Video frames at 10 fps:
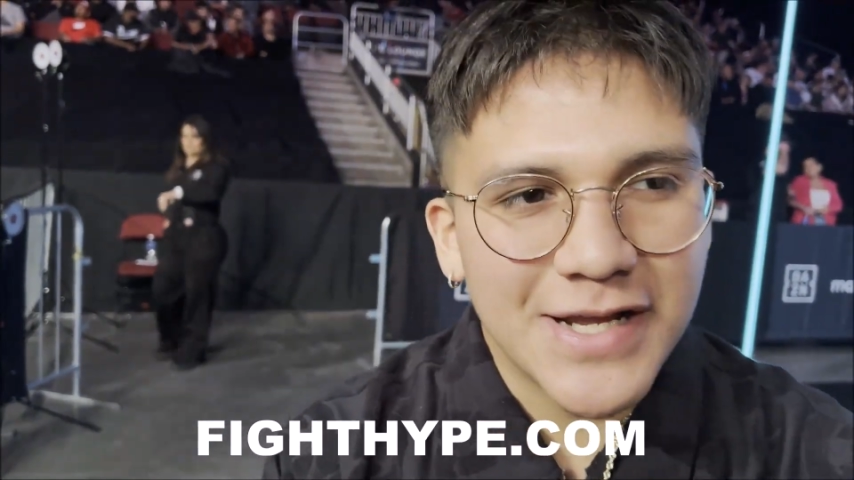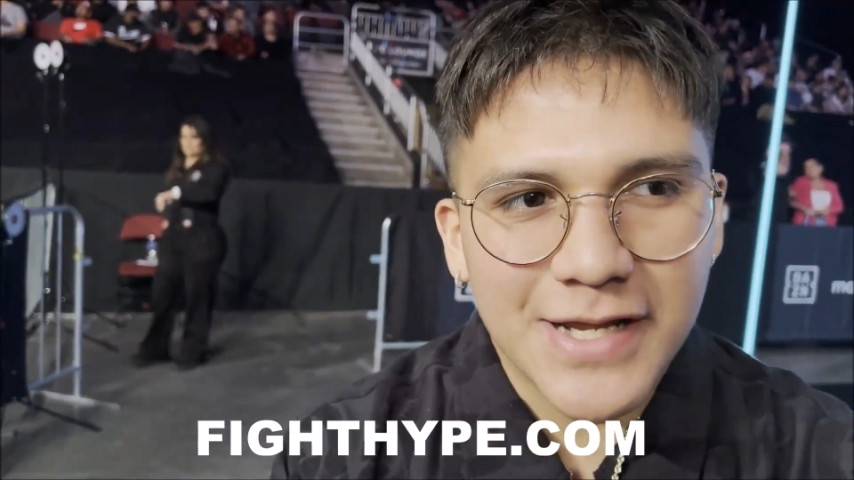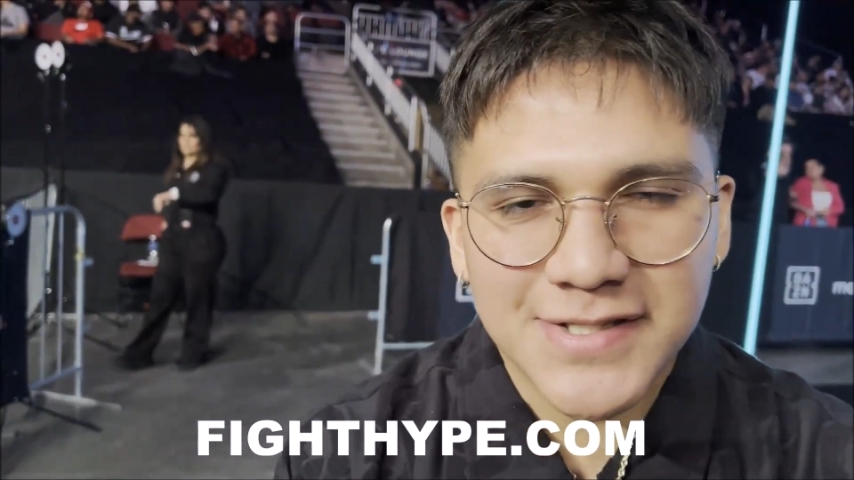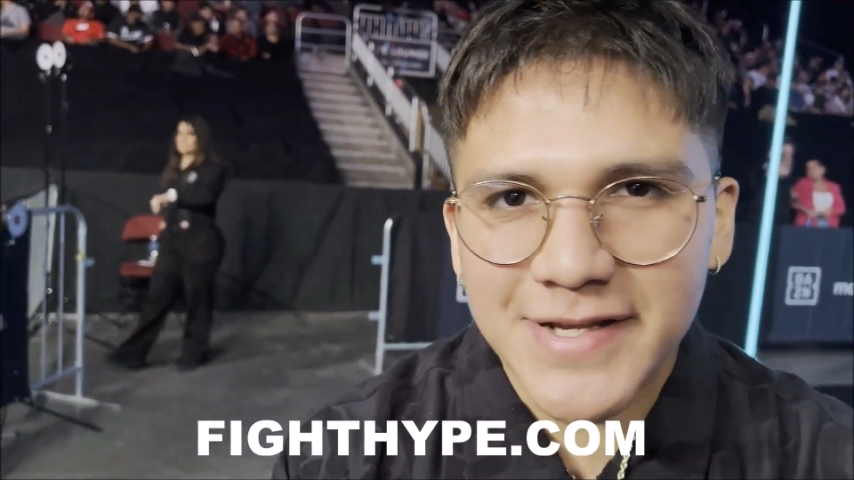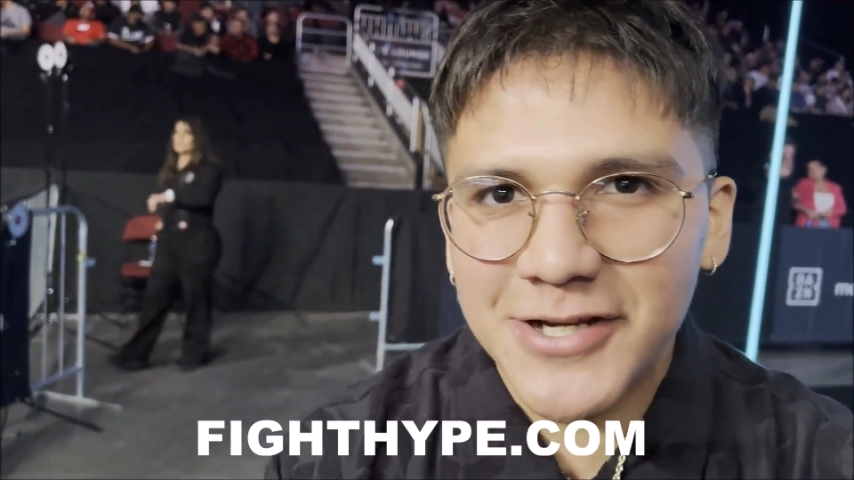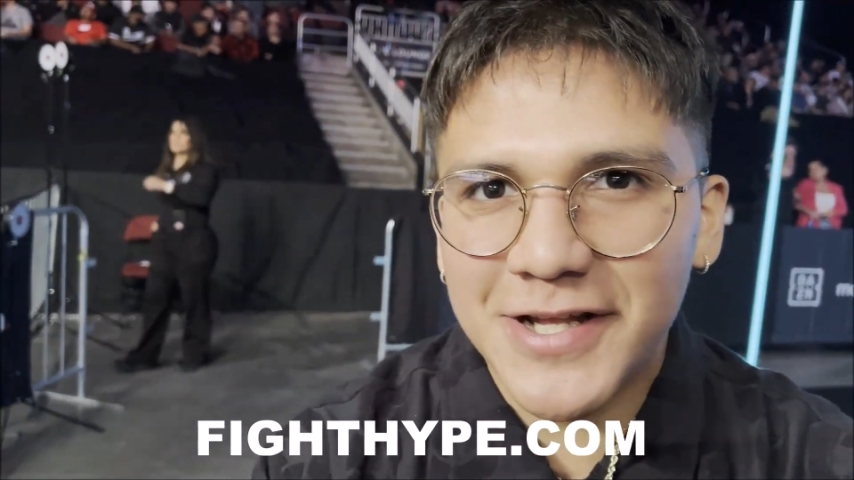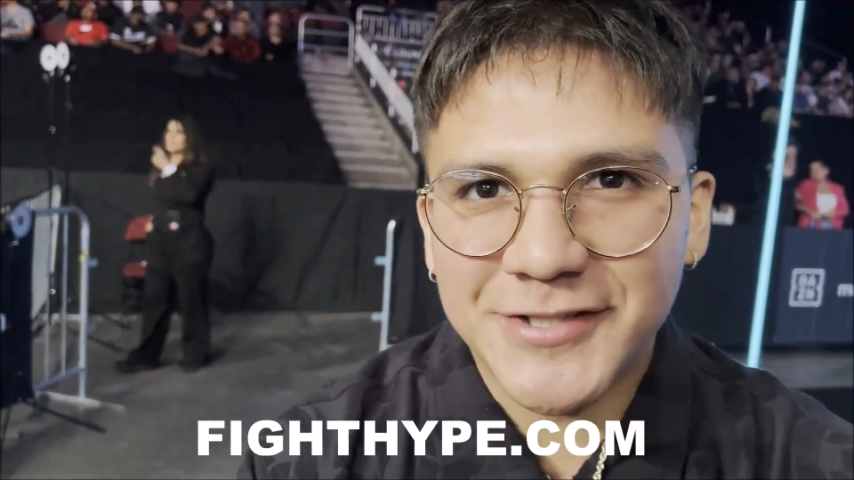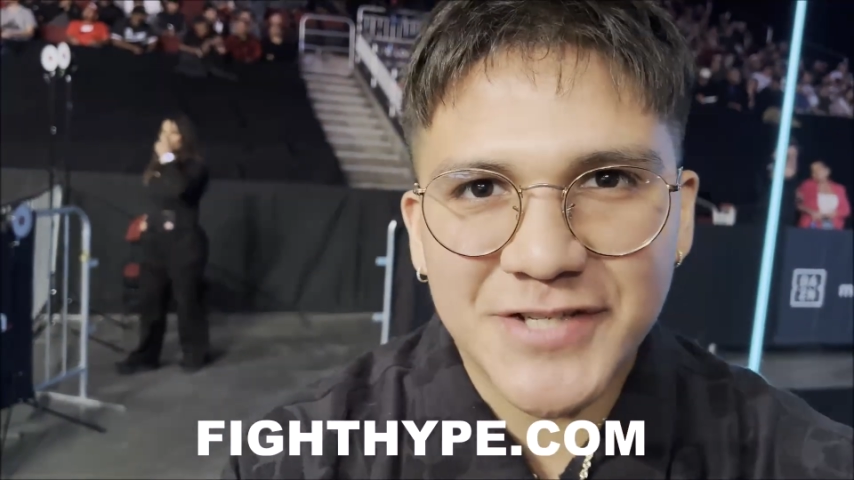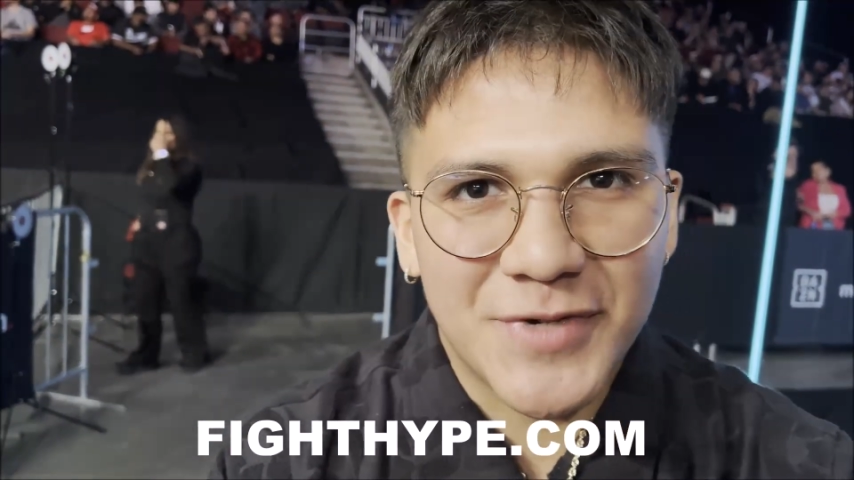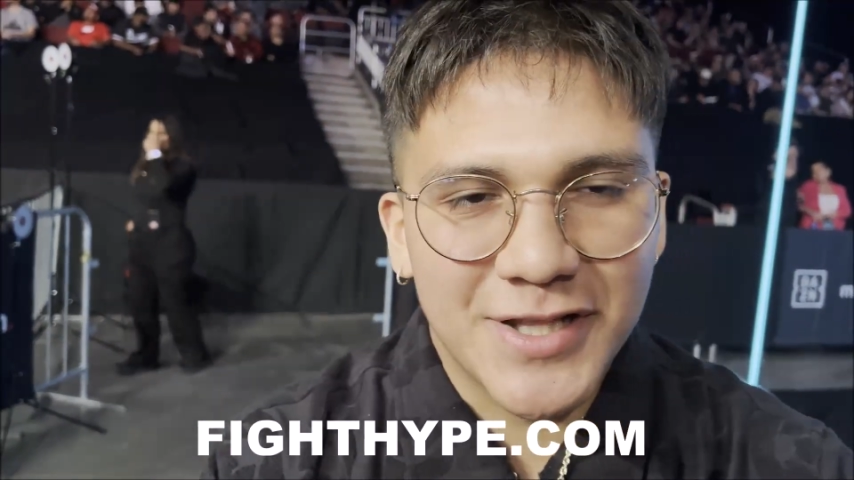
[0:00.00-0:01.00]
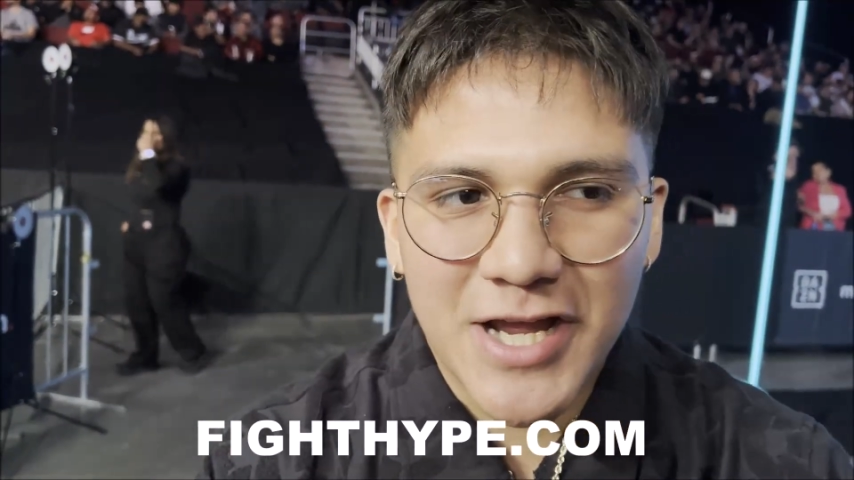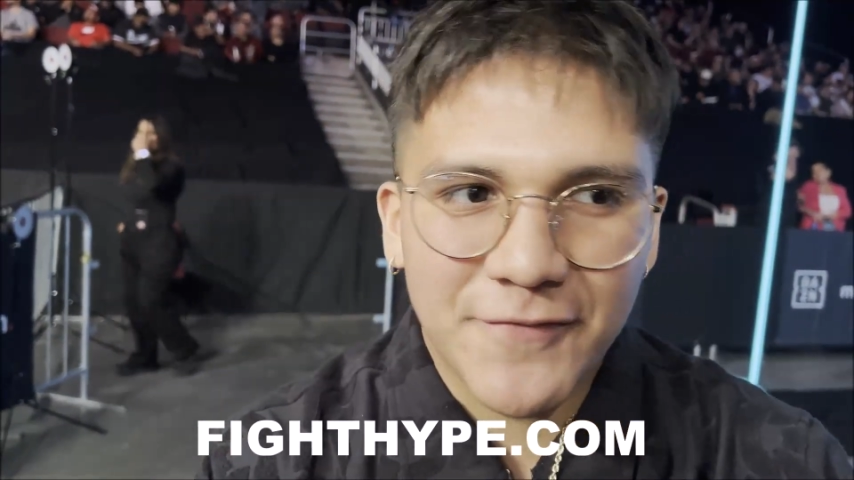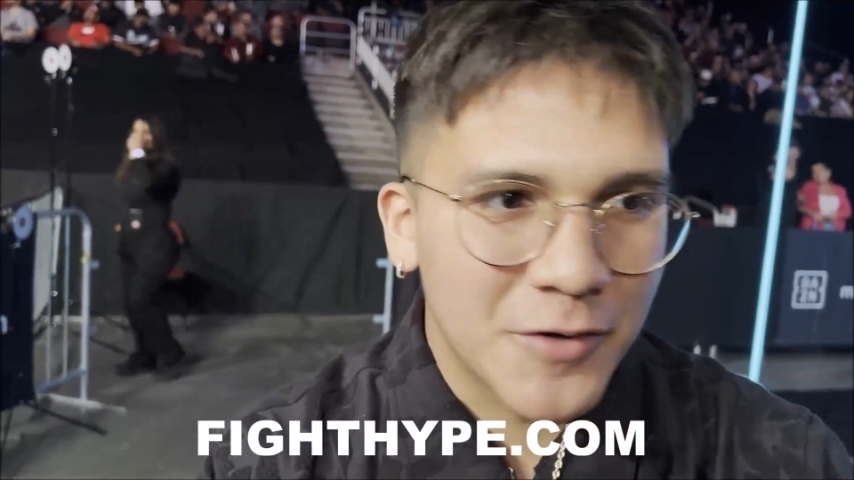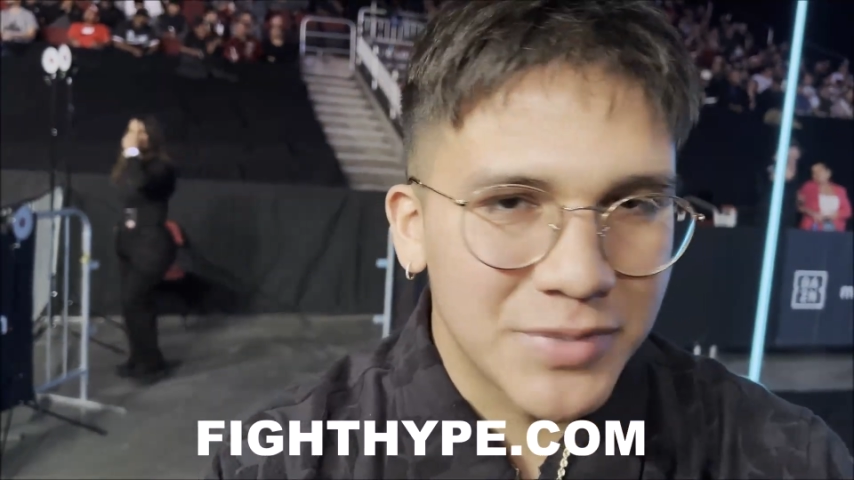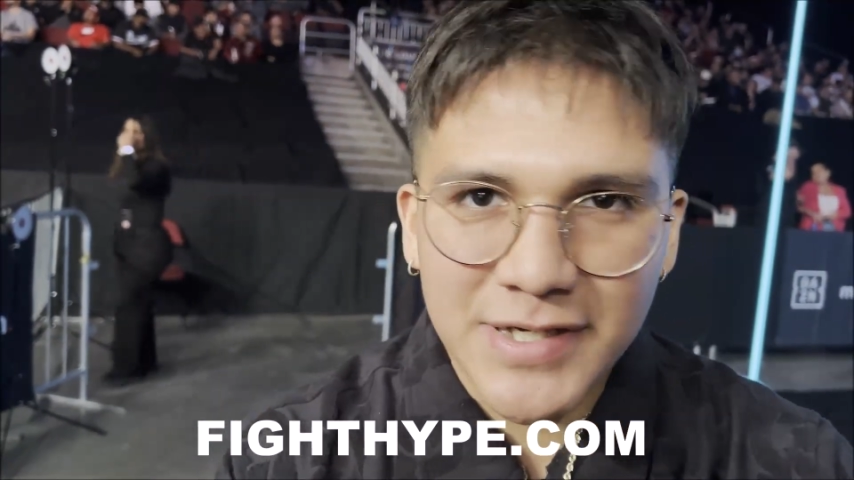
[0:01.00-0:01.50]
It's a year that changed my
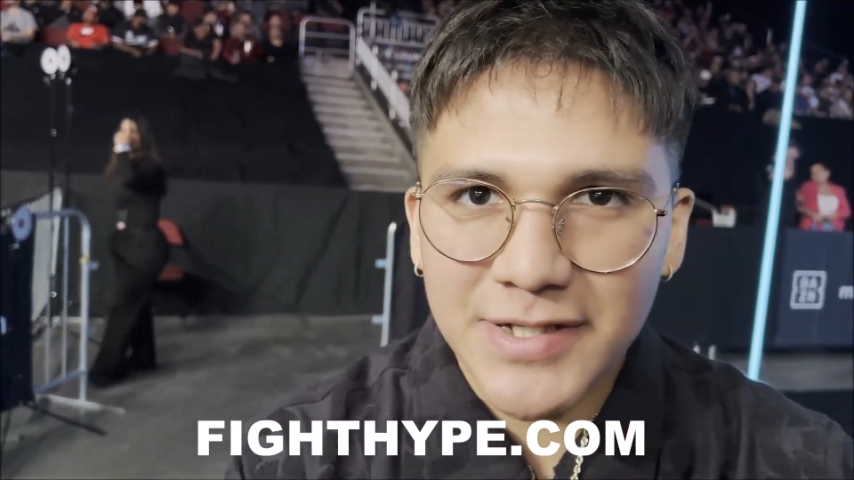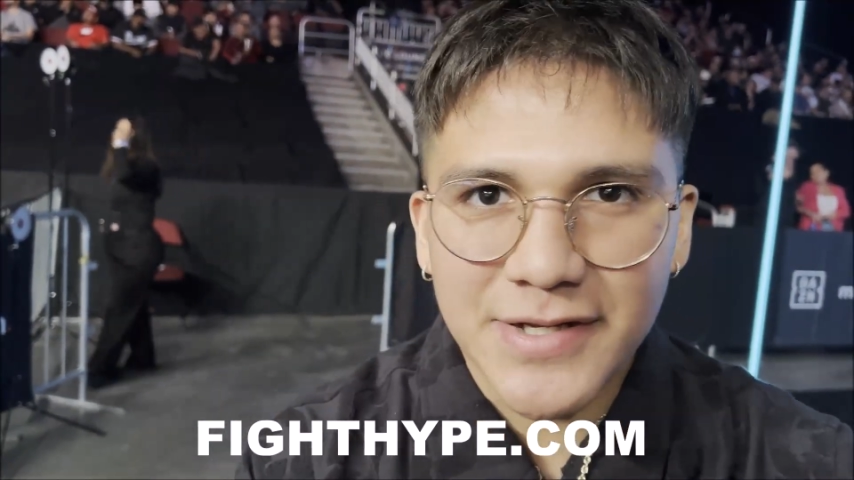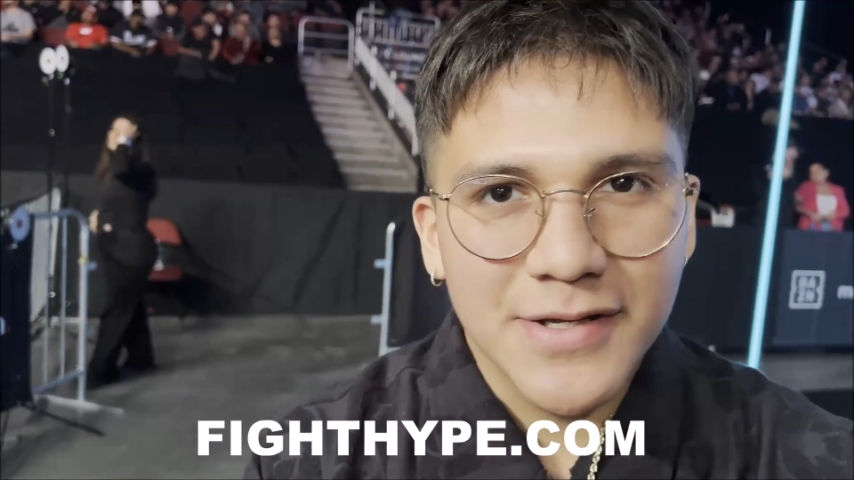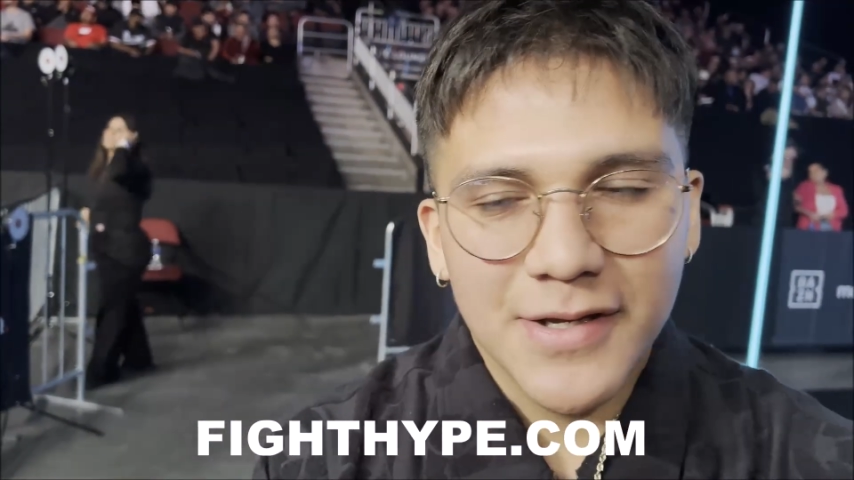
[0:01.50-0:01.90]
life completely.